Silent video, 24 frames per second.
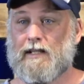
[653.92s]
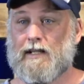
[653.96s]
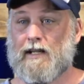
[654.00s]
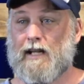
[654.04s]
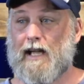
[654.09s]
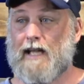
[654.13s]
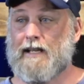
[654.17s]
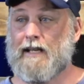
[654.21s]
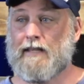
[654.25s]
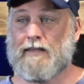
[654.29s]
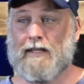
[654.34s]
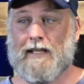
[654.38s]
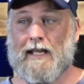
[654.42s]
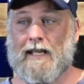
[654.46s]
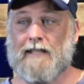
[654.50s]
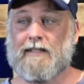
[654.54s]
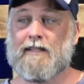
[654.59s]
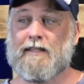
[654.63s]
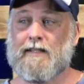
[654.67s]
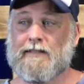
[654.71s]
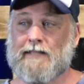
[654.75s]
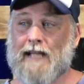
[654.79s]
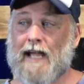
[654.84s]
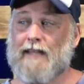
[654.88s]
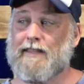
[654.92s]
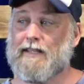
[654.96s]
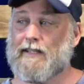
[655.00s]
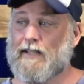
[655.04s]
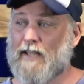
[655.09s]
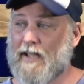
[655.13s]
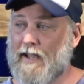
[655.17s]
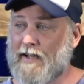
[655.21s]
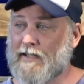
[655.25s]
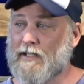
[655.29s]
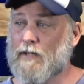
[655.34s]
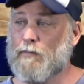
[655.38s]
And at the end of the day, the
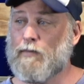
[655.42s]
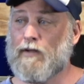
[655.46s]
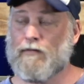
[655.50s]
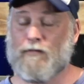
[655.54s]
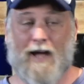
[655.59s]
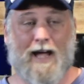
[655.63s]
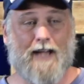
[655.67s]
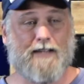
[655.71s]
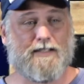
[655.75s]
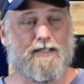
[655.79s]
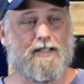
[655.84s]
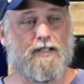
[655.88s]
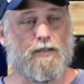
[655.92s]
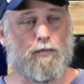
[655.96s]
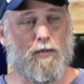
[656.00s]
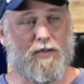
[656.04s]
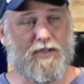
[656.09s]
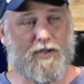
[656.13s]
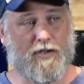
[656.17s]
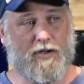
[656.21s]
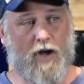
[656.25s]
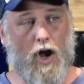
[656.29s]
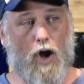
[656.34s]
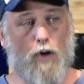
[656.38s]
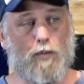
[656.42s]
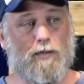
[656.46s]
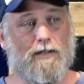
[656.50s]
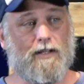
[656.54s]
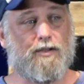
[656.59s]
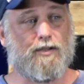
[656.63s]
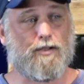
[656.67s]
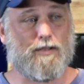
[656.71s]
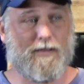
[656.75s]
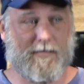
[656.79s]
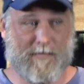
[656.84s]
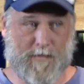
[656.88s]
kingdom advances with the
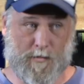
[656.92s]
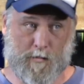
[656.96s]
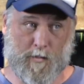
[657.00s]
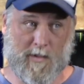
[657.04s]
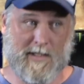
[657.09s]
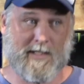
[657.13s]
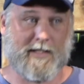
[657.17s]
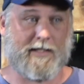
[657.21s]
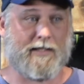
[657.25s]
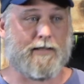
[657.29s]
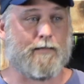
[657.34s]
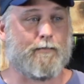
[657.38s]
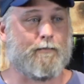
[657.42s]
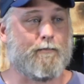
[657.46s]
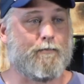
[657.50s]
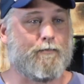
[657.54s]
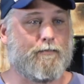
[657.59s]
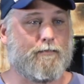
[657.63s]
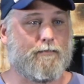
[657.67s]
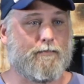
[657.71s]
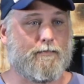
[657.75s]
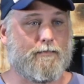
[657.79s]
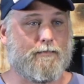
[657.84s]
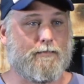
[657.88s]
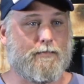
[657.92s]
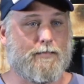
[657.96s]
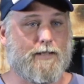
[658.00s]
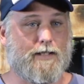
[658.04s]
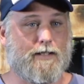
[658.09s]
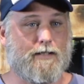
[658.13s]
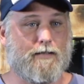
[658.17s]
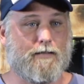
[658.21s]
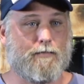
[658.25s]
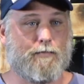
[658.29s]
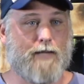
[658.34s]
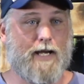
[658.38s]
coalition of the willing.
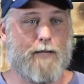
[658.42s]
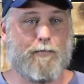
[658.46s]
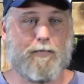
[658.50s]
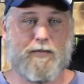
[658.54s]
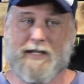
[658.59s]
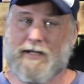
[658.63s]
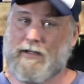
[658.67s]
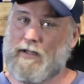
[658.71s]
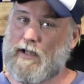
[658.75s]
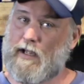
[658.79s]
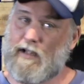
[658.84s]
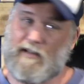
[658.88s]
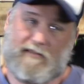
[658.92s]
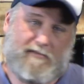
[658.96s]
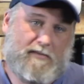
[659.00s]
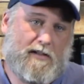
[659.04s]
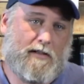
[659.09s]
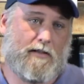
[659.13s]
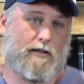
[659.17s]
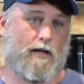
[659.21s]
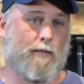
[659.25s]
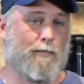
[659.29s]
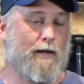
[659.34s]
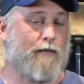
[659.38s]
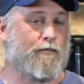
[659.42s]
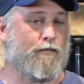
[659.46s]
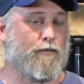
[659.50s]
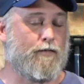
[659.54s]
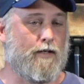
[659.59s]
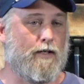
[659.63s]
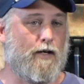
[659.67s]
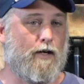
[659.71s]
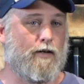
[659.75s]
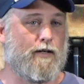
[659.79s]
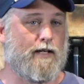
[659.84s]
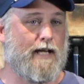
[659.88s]
People that are like, oh, I'm up for
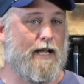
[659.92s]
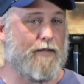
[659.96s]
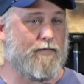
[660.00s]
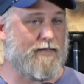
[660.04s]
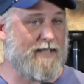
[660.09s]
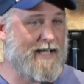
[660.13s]
it. I'm going to have an